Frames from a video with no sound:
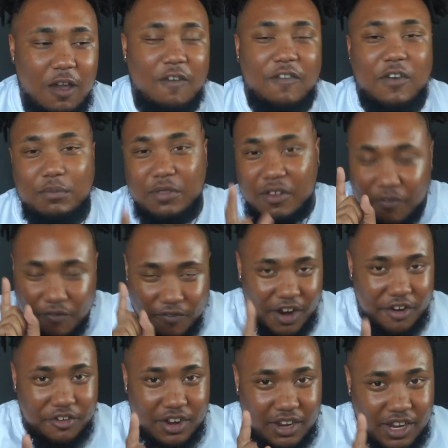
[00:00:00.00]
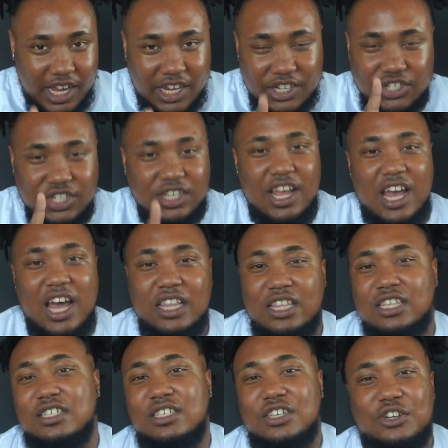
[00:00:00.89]
from the very day she
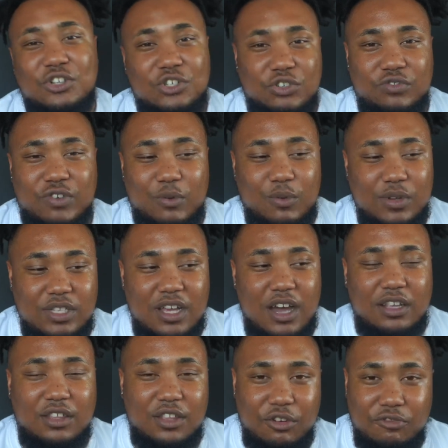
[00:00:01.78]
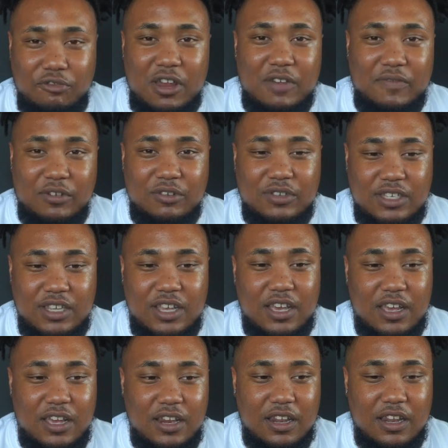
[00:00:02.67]
had the surgery, when Dr. Grayville
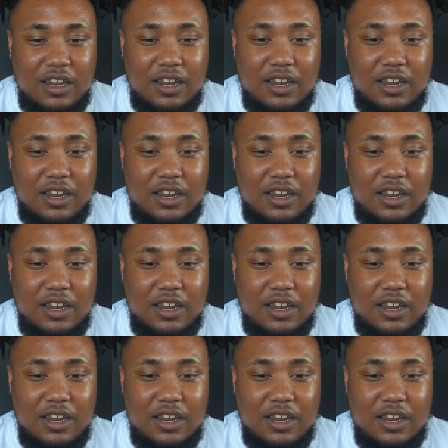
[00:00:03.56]
said,